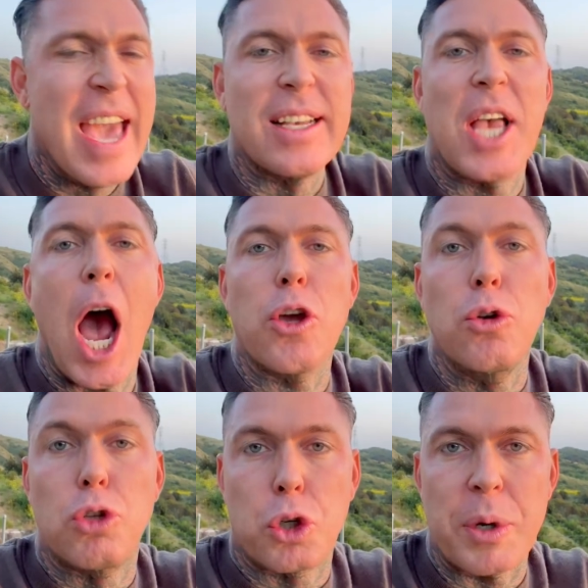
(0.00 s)
is how
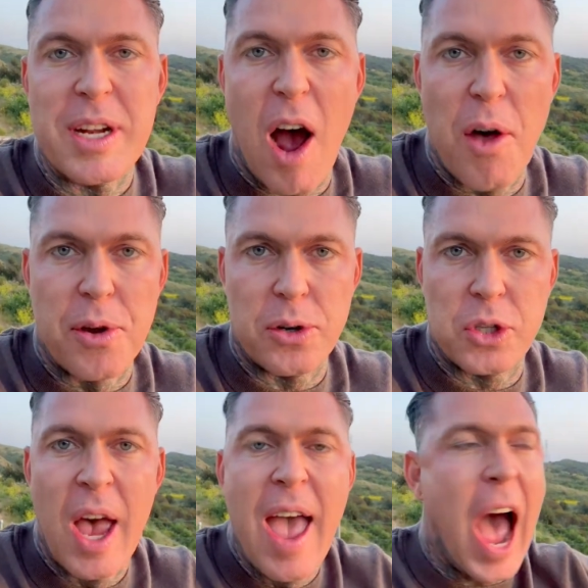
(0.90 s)
you treat
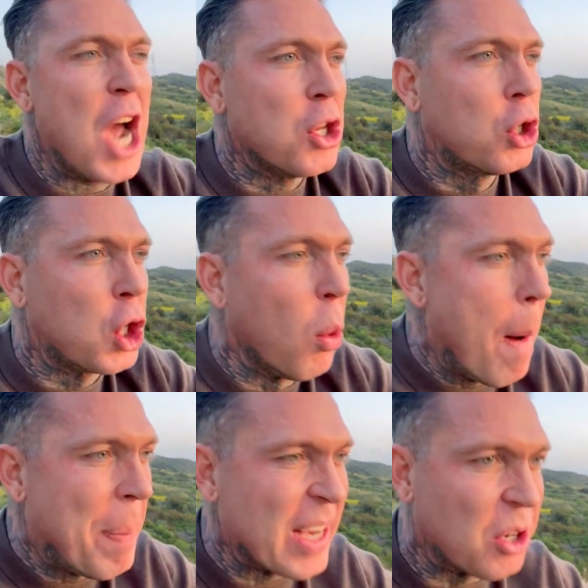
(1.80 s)
others, how you show
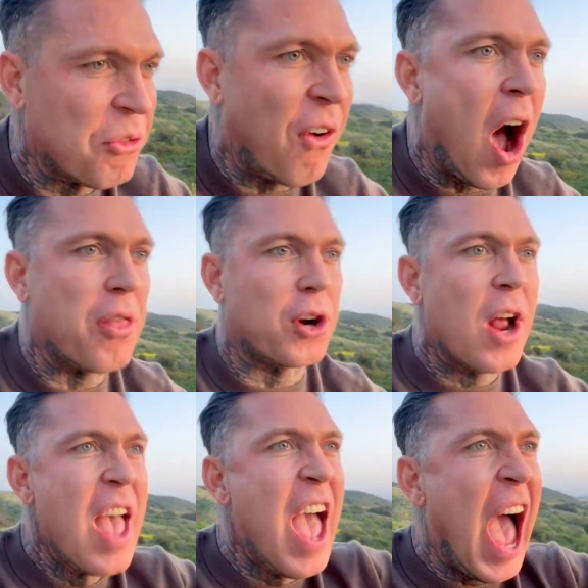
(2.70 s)
up as a father,